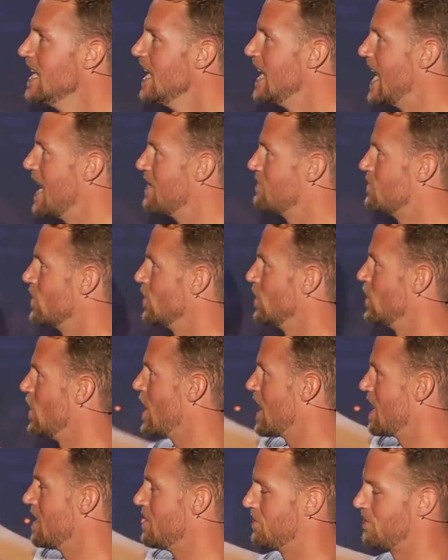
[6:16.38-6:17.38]
And after a
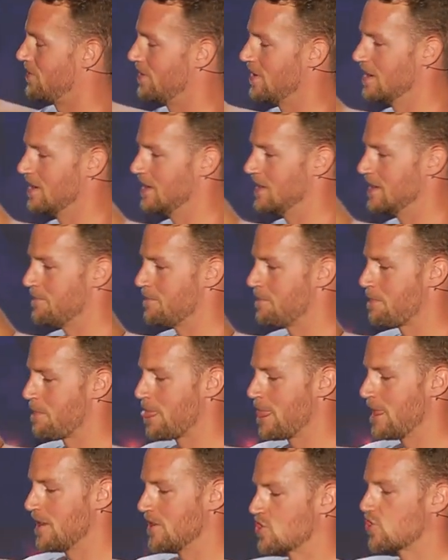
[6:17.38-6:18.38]
lot of
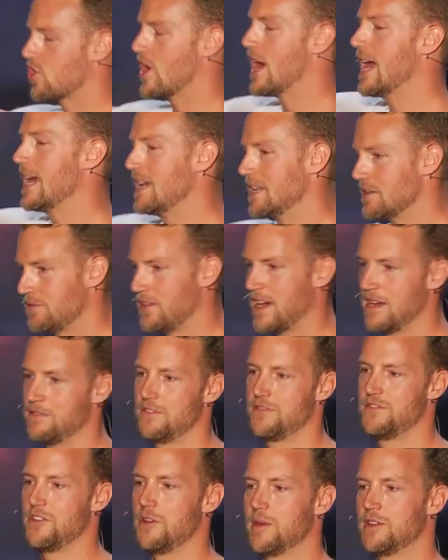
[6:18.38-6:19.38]
trying to find
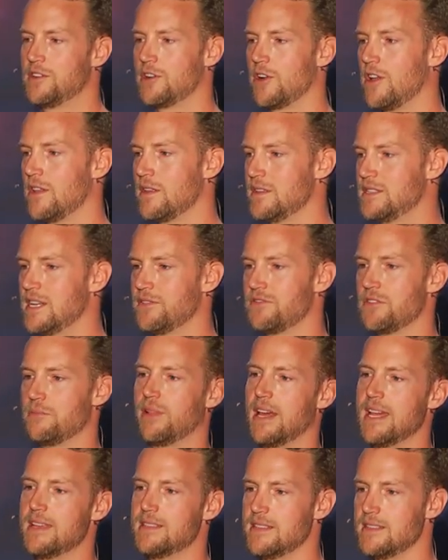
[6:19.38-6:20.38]
fulfillment in all these
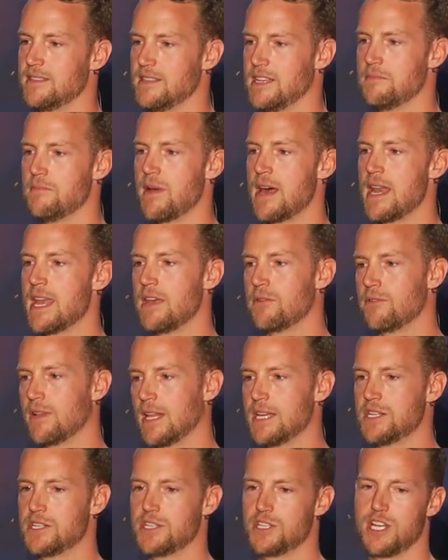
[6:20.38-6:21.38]
different places in money, in
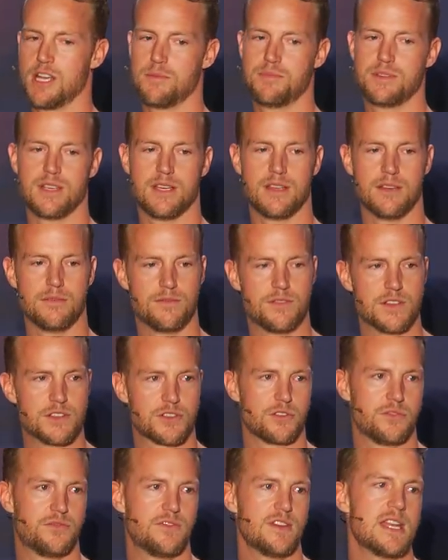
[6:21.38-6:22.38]
relationships, in
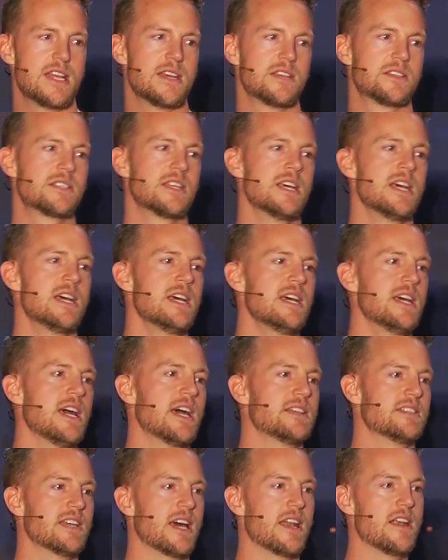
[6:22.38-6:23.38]
physical fitness,
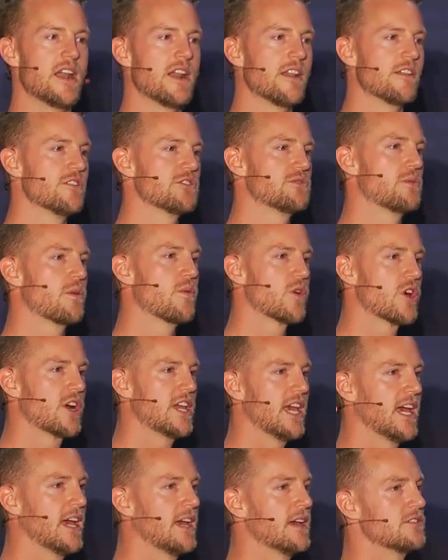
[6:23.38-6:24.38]
I decided none of those were
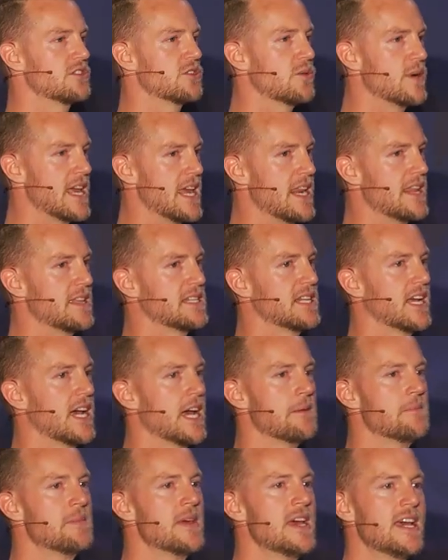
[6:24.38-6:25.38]
working. I was 28 at the
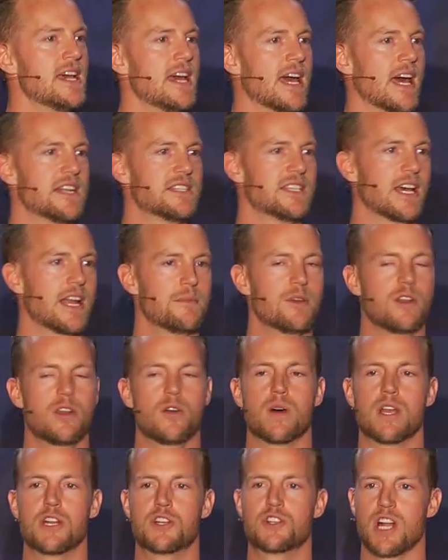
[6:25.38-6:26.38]
time, and I said, I'm going to
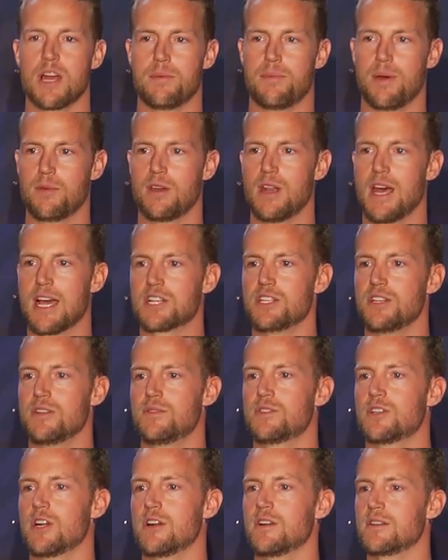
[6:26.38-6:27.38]
go on a trip. I'm going to actually
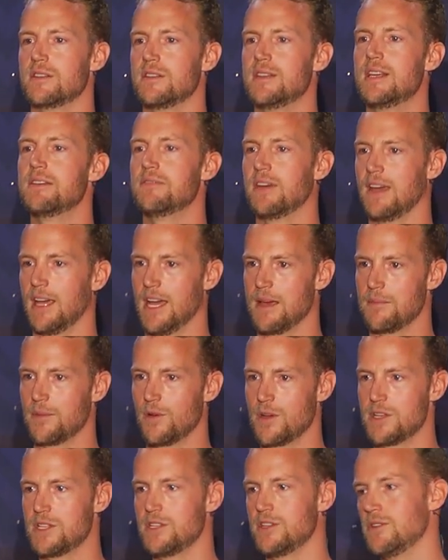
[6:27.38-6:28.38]
start giving. I'm
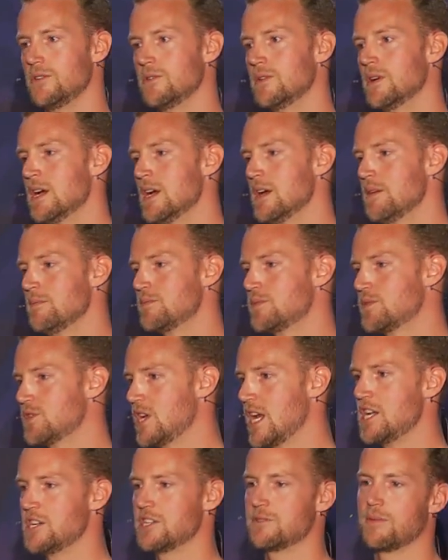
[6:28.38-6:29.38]
going to
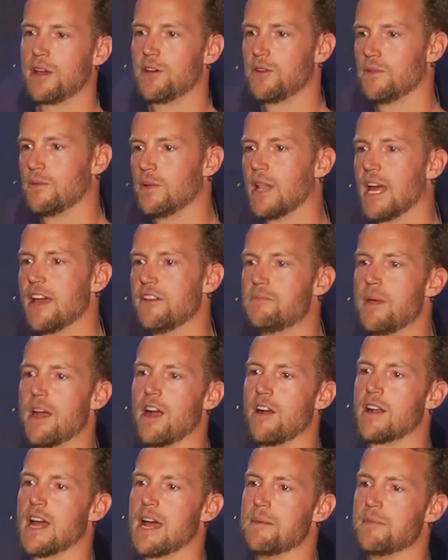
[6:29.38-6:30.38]
change my own life
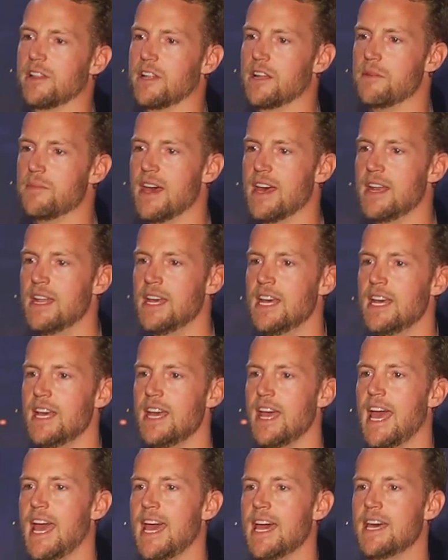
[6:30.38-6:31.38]
paradigm a little bit.
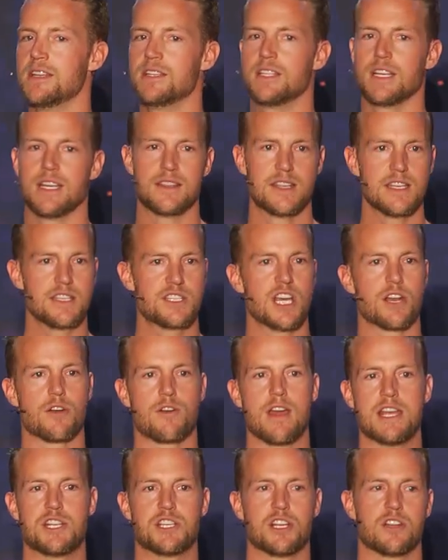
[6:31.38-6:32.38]
And this
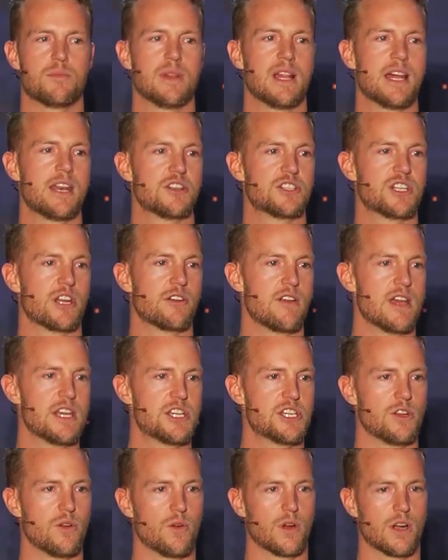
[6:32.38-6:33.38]
generation, a millennial
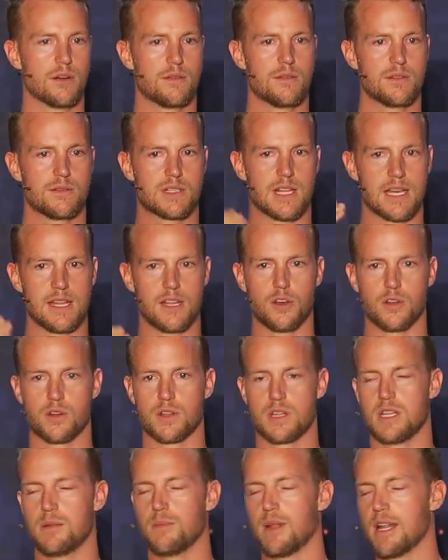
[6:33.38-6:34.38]
generation, or slightly
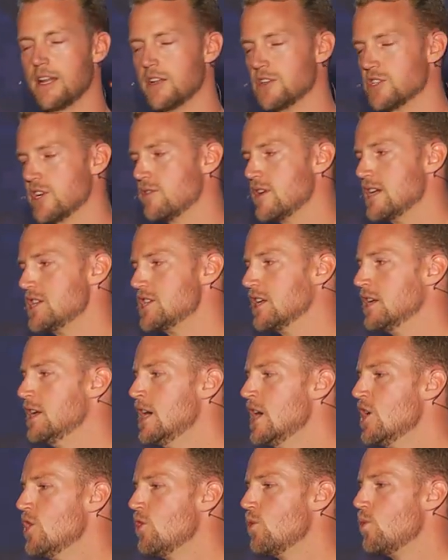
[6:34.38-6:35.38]
older than the millennial generation,
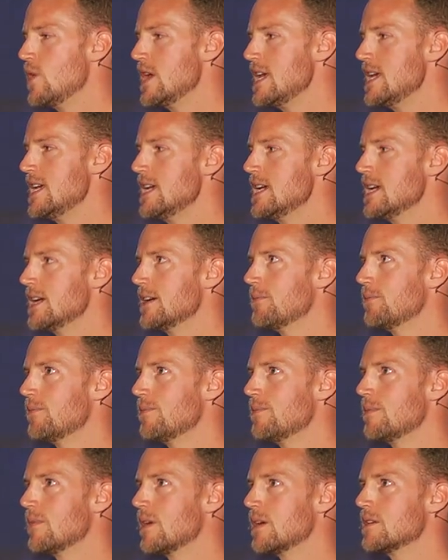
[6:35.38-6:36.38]
we
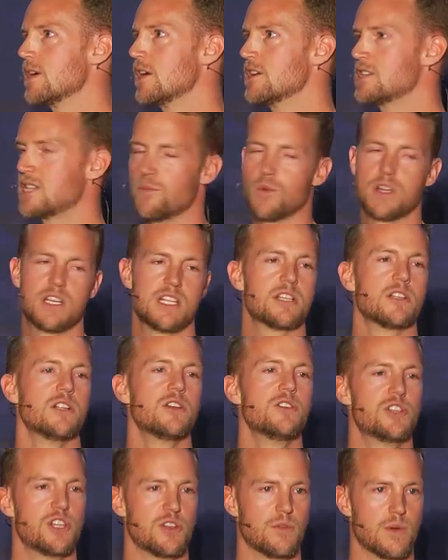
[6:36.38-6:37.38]
are somewhat
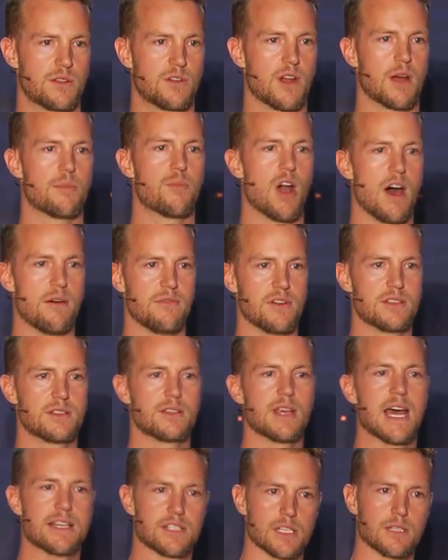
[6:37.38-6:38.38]
disillusioned with
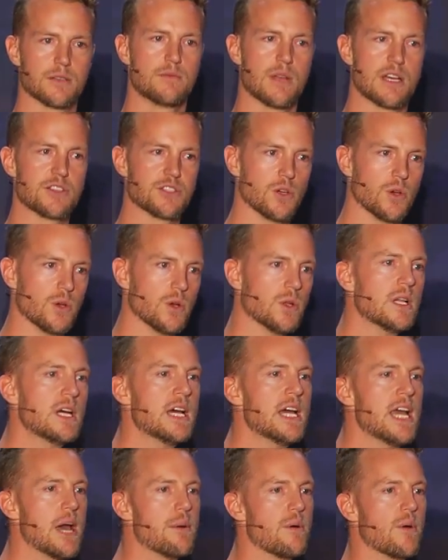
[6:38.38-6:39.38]
nonprofits as a, as a whole.
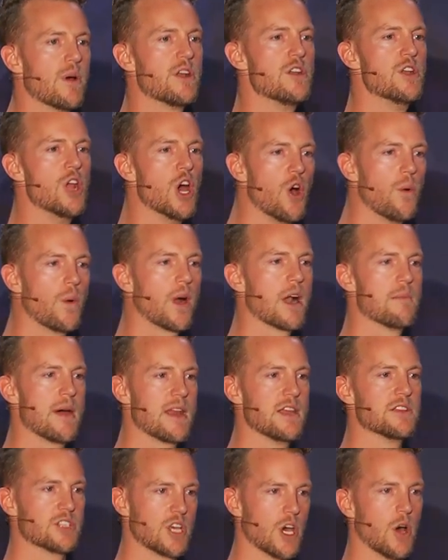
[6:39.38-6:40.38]
And we want to know where our
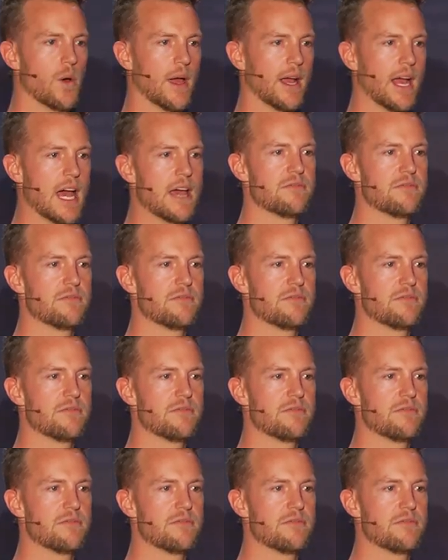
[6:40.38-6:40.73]
money is going.